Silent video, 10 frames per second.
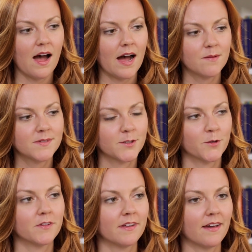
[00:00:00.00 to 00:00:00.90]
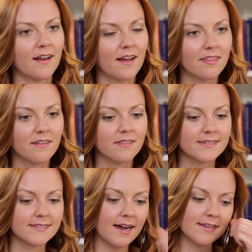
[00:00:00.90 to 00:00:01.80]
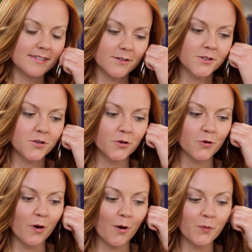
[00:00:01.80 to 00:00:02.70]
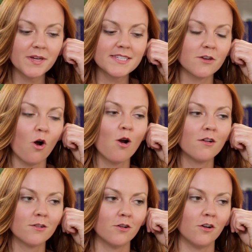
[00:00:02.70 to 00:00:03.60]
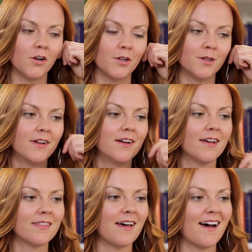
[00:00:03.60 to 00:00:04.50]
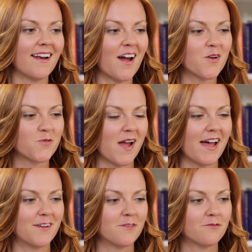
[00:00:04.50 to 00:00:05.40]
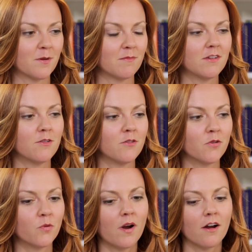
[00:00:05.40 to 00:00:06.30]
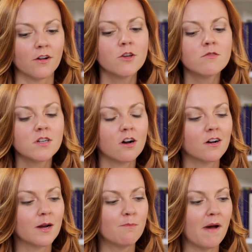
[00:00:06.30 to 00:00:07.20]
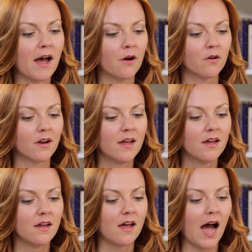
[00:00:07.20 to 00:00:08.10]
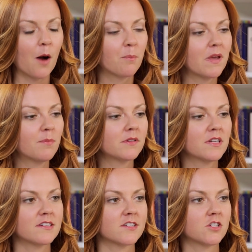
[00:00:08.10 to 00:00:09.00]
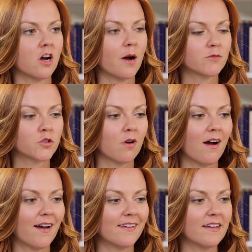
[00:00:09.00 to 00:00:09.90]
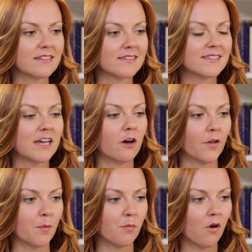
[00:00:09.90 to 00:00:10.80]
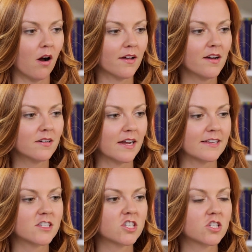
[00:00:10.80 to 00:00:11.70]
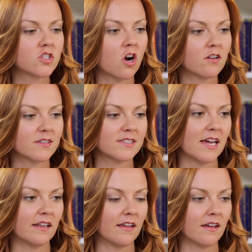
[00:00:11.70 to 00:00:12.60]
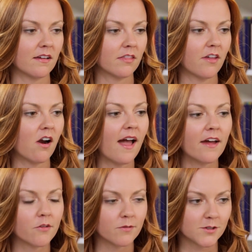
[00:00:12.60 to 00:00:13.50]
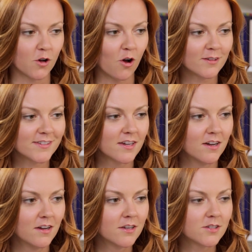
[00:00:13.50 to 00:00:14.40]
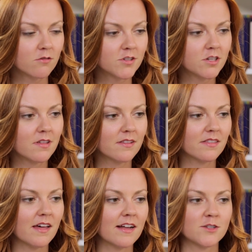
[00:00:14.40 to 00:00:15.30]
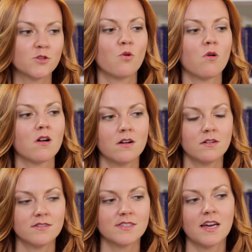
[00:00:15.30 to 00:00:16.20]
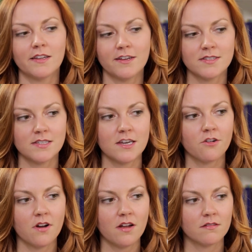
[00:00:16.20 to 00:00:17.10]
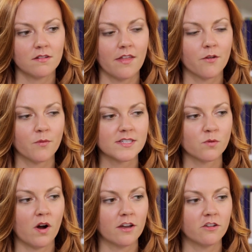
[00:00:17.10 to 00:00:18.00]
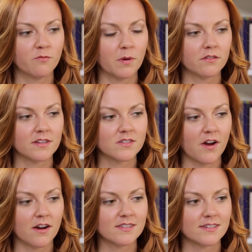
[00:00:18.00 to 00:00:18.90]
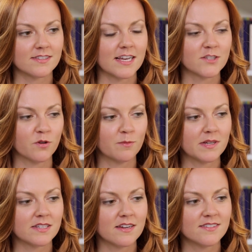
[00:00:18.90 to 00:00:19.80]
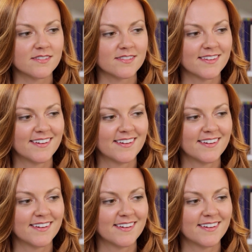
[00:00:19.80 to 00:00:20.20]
Absolutely. And I think this ties into a recent article that I read from you where you talk about how people need to stop trying to sell their product and start selling their end result. So do you think that that's your selling secret and the reason why you've built this very successful business?